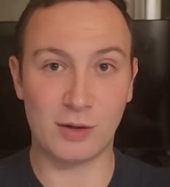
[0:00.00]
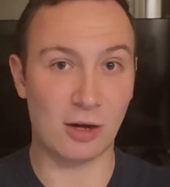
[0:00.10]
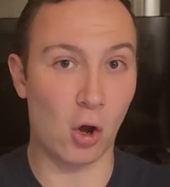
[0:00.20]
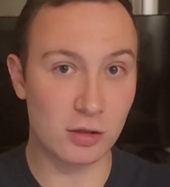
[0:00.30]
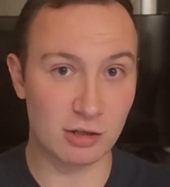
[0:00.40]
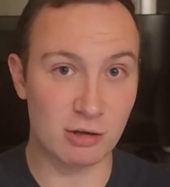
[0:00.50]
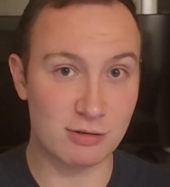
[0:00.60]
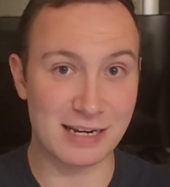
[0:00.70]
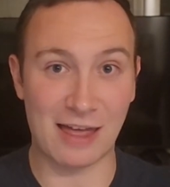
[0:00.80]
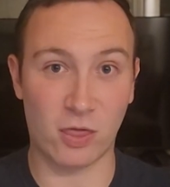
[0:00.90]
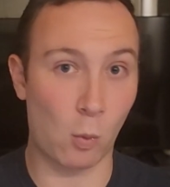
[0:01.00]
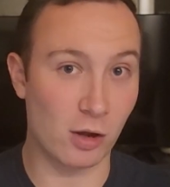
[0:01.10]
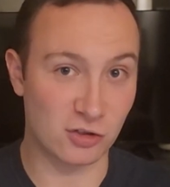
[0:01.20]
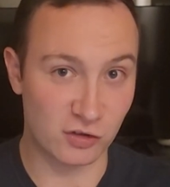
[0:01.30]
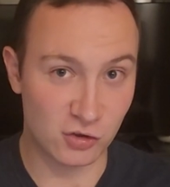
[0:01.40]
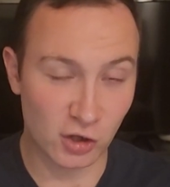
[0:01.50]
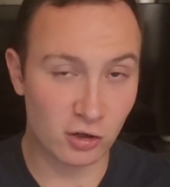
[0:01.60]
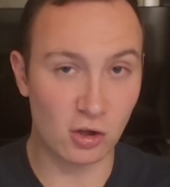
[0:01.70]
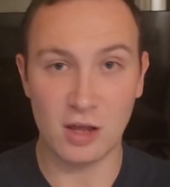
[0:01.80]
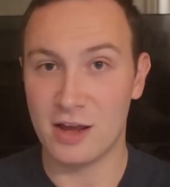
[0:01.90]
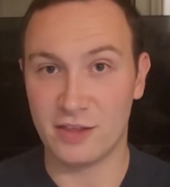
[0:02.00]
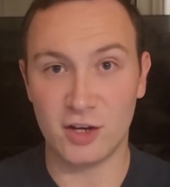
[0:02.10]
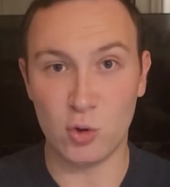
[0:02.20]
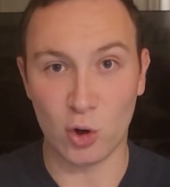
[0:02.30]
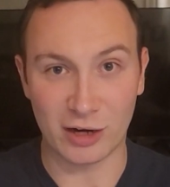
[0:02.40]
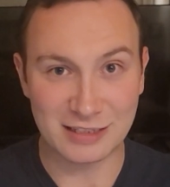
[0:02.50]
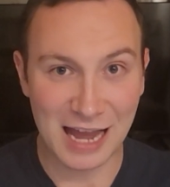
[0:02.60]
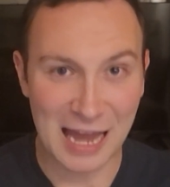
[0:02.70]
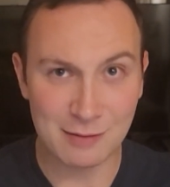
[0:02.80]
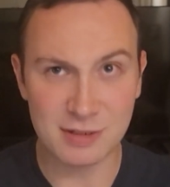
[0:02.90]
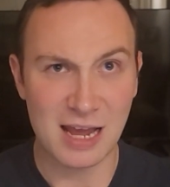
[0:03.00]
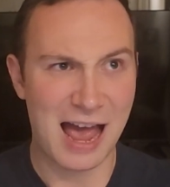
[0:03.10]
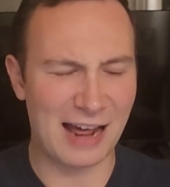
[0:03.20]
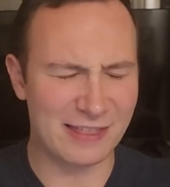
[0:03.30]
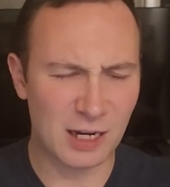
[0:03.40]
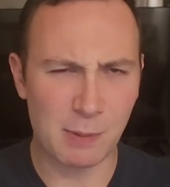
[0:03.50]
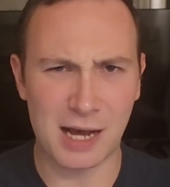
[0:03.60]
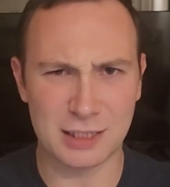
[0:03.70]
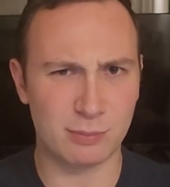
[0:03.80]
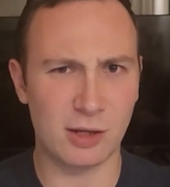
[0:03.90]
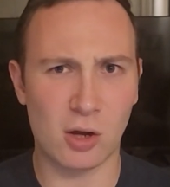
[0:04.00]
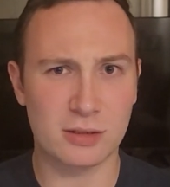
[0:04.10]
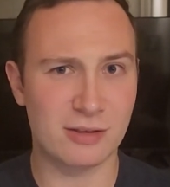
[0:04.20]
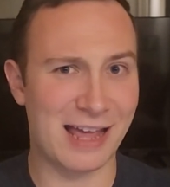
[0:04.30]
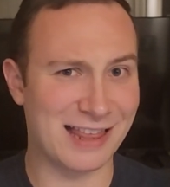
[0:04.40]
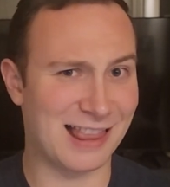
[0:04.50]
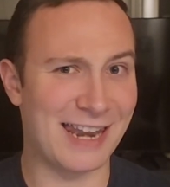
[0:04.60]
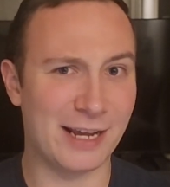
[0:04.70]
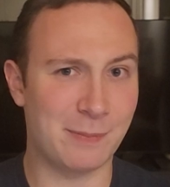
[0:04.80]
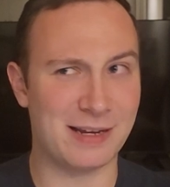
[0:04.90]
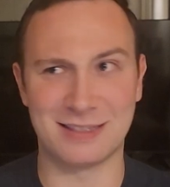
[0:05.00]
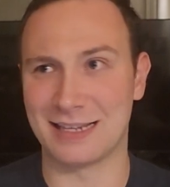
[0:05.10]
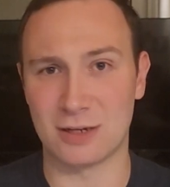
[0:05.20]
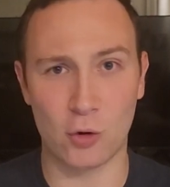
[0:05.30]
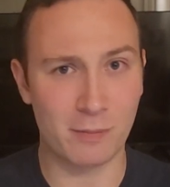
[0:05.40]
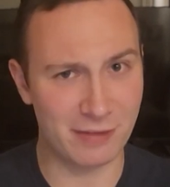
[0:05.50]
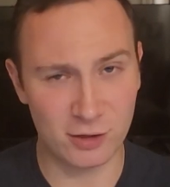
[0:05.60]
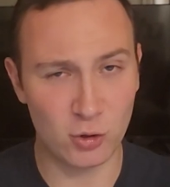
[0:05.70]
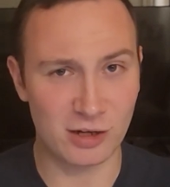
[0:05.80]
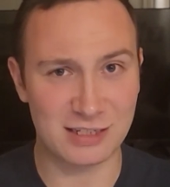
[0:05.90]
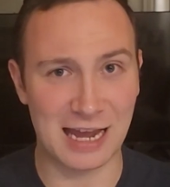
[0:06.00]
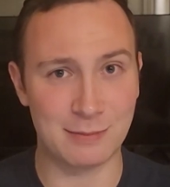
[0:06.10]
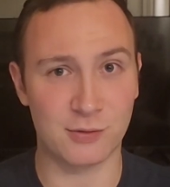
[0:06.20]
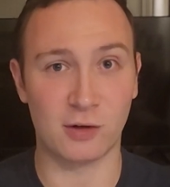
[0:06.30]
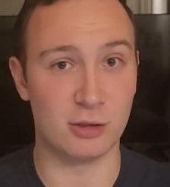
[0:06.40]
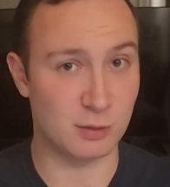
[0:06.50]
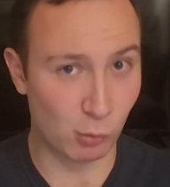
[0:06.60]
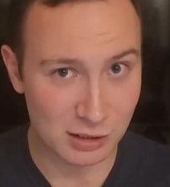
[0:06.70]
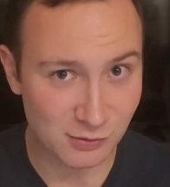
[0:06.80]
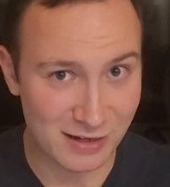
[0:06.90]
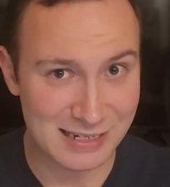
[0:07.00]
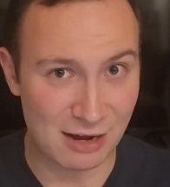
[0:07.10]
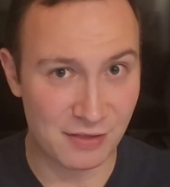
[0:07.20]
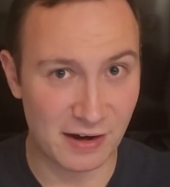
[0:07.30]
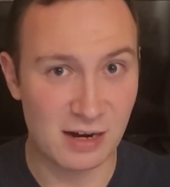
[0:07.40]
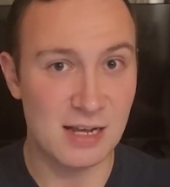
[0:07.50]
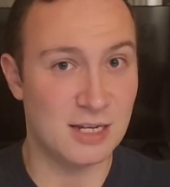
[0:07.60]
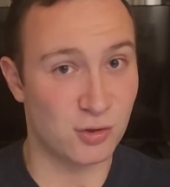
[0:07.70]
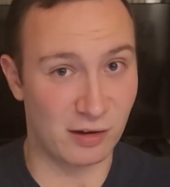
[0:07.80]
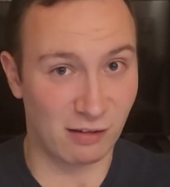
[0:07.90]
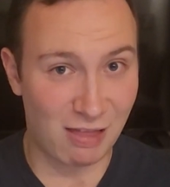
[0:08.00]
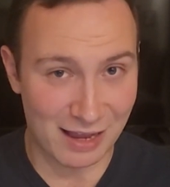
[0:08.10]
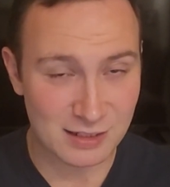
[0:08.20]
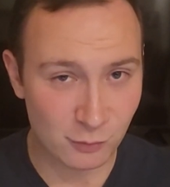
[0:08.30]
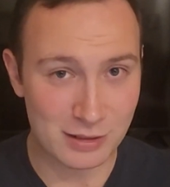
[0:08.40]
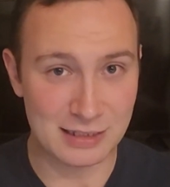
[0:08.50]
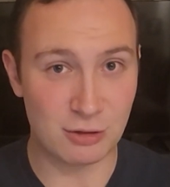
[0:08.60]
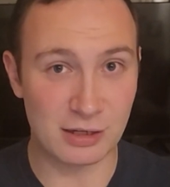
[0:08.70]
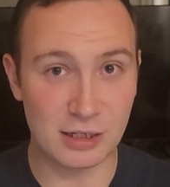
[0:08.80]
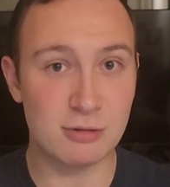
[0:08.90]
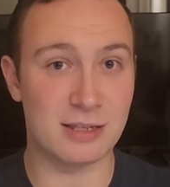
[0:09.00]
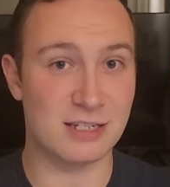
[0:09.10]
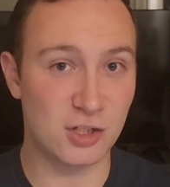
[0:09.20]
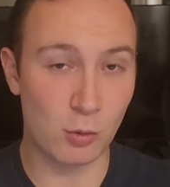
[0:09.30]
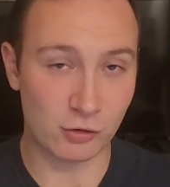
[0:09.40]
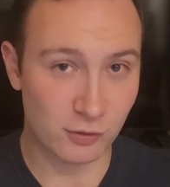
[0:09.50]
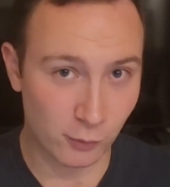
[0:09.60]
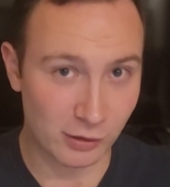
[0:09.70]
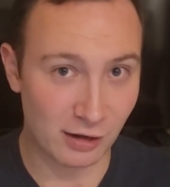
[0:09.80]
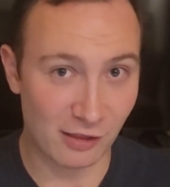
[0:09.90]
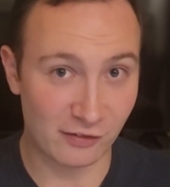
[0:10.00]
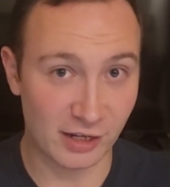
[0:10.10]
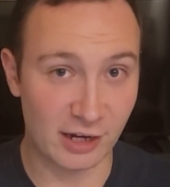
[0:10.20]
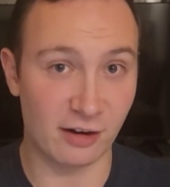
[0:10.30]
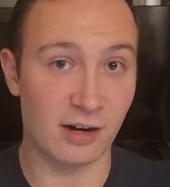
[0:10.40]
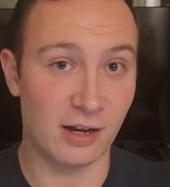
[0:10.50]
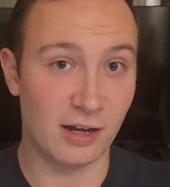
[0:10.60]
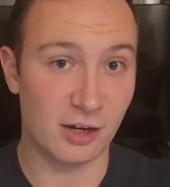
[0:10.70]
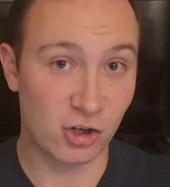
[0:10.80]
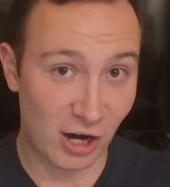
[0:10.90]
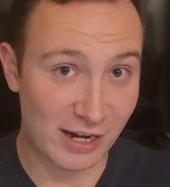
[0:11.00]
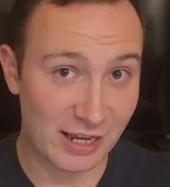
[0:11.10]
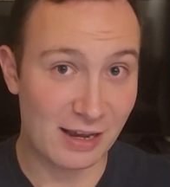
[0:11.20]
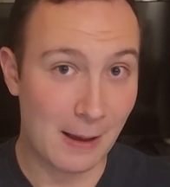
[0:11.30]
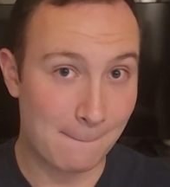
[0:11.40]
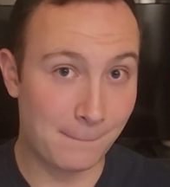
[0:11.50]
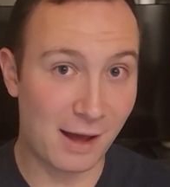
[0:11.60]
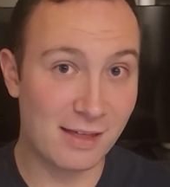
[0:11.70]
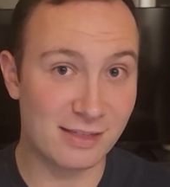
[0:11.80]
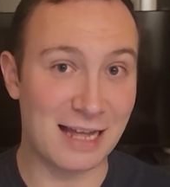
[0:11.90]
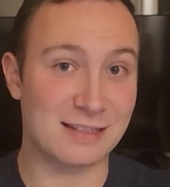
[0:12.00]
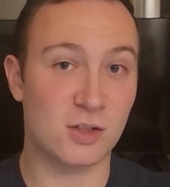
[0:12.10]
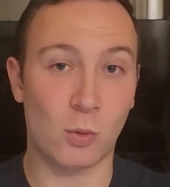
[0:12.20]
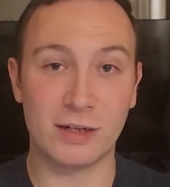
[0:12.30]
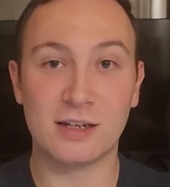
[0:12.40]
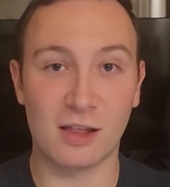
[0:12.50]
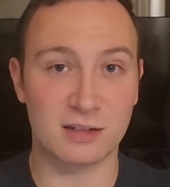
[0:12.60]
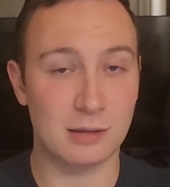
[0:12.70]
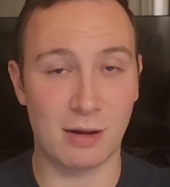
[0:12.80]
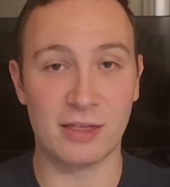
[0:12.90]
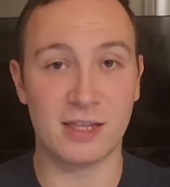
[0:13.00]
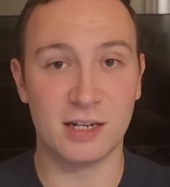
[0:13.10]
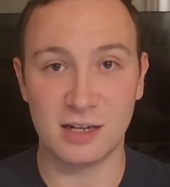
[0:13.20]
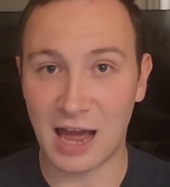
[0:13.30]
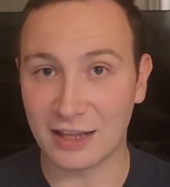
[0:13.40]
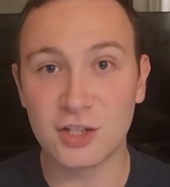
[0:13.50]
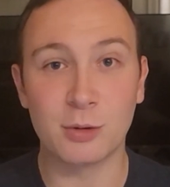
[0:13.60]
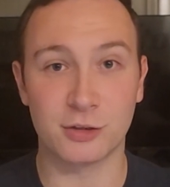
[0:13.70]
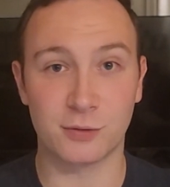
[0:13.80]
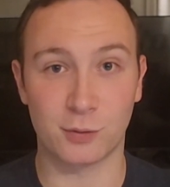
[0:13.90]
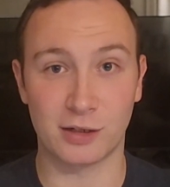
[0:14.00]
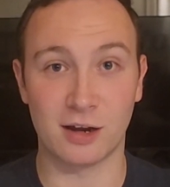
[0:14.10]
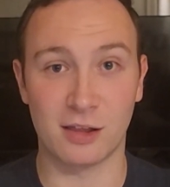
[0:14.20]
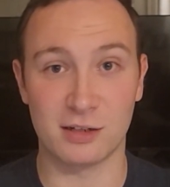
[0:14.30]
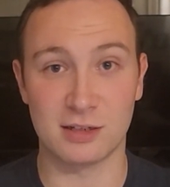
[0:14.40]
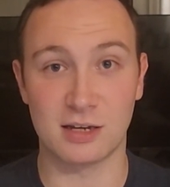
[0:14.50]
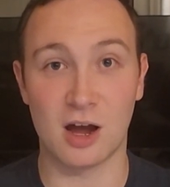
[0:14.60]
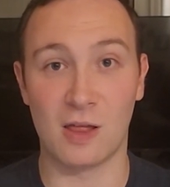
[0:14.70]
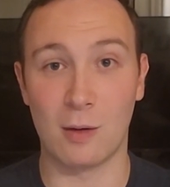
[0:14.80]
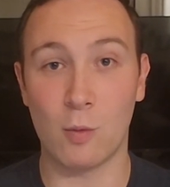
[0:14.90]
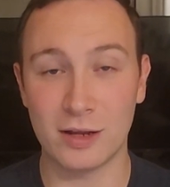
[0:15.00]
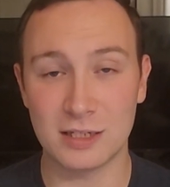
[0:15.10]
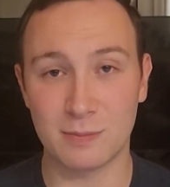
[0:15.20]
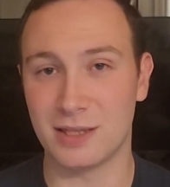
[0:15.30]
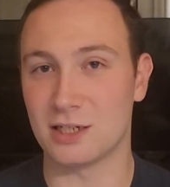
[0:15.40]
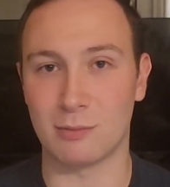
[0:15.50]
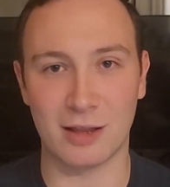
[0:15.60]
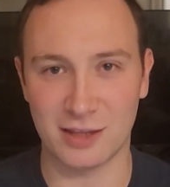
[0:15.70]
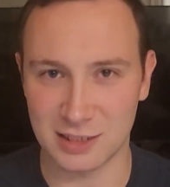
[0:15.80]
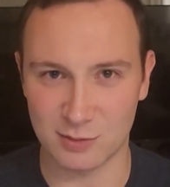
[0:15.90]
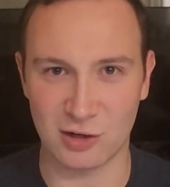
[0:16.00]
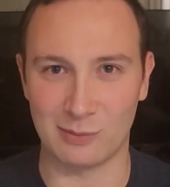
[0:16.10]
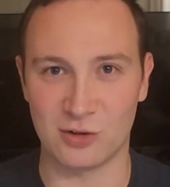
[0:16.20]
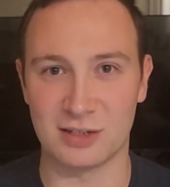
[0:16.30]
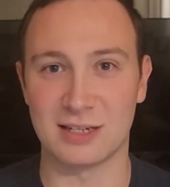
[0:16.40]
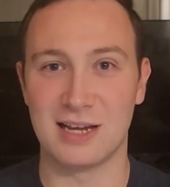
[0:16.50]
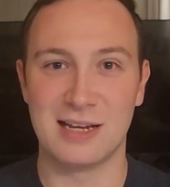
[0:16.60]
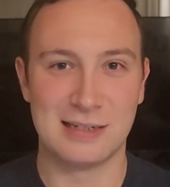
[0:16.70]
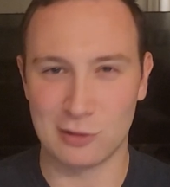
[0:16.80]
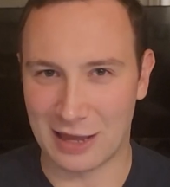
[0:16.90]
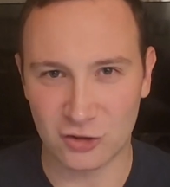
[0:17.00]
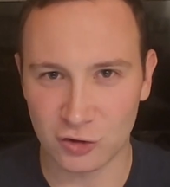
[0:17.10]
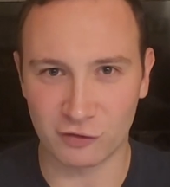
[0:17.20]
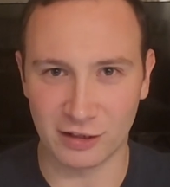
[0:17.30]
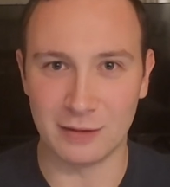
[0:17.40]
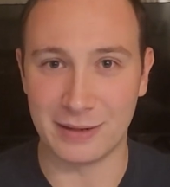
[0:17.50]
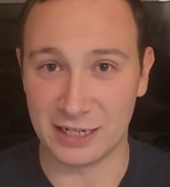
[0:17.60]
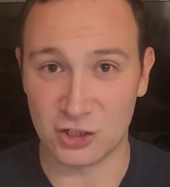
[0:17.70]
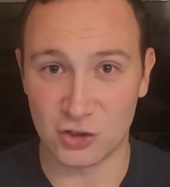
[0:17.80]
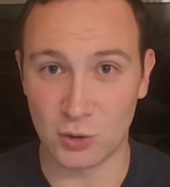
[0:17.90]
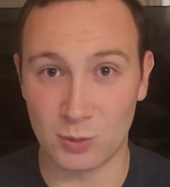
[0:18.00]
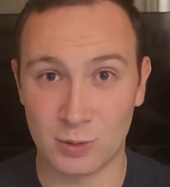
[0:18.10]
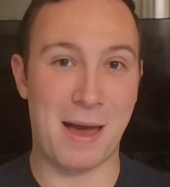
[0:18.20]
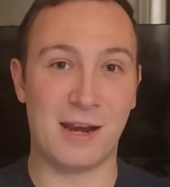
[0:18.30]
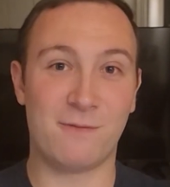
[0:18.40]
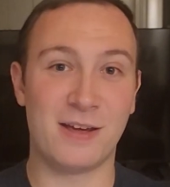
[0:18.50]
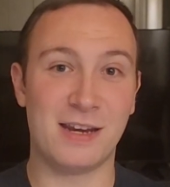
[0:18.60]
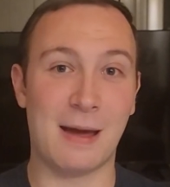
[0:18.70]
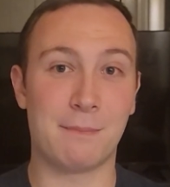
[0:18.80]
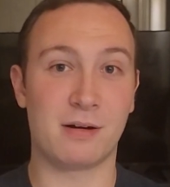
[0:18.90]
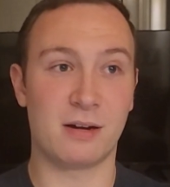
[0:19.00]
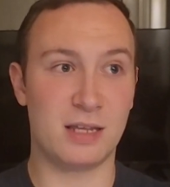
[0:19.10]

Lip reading: You can also use it at the Wall Street Journal, the New York Times, I think possibly also the Athletic, because that's owned by the New York Times for all you sports fans out there. So there are lots of ways that you can use this $240 a year credit, but that's $20 a month, not $240 all at once, but these are monthly subscriptions, so that shouldn't really be an issue. Benefit number